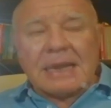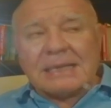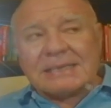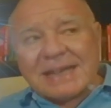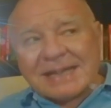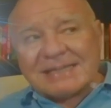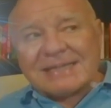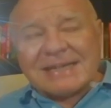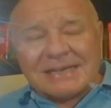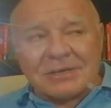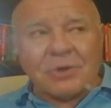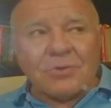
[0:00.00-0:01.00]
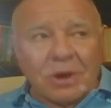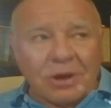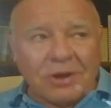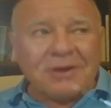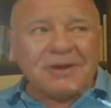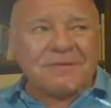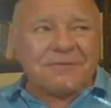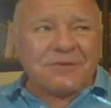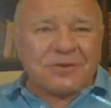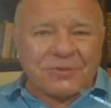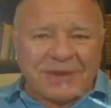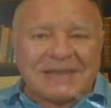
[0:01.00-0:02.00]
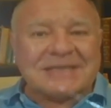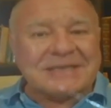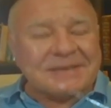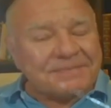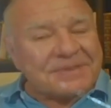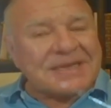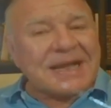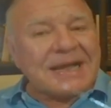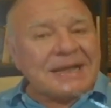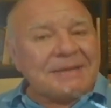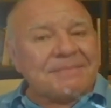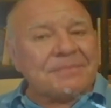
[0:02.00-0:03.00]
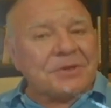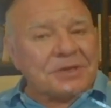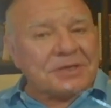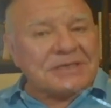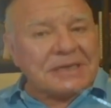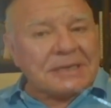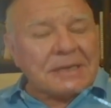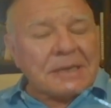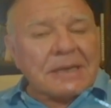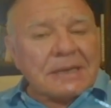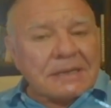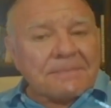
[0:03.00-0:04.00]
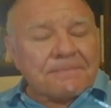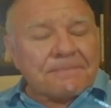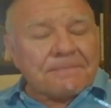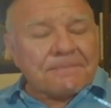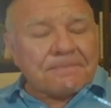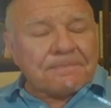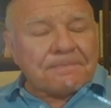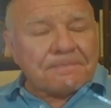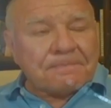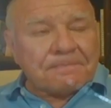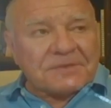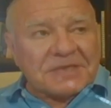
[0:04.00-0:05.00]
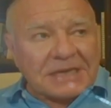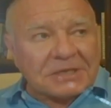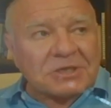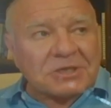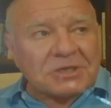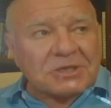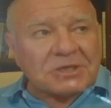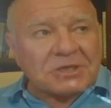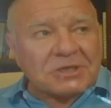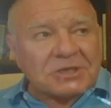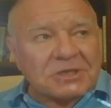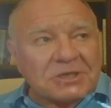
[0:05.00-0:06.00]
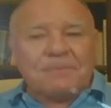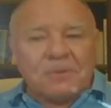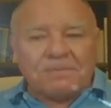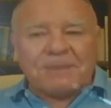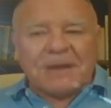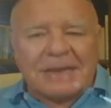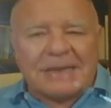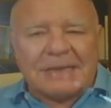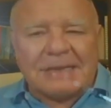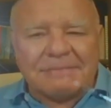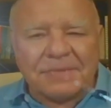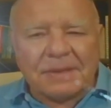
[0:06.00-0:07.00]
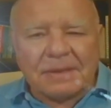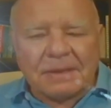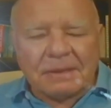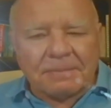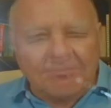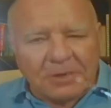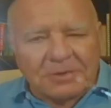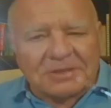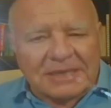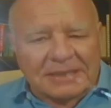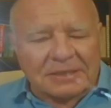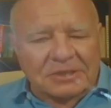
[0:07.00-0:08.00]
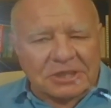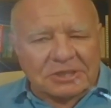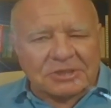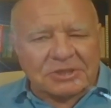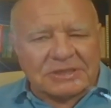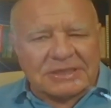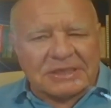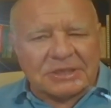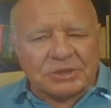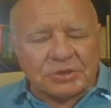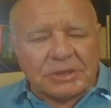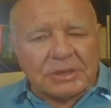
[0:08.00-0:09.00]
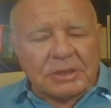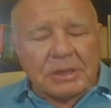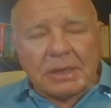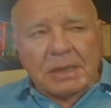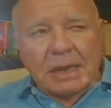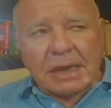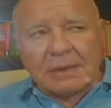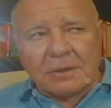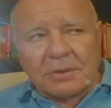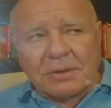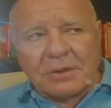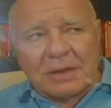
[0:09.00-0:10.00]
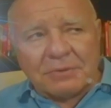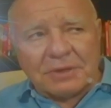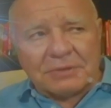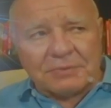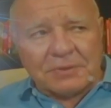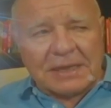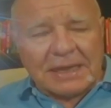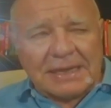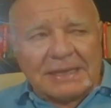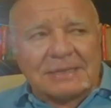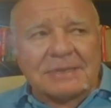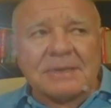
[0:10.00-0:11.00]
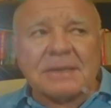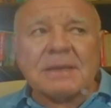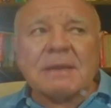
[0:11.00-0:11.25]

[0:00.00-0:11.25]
And that can go on for quite some time. You understand? The central bank can keep on buying the bonds that the Treasury is issuing. I don't know how it will end.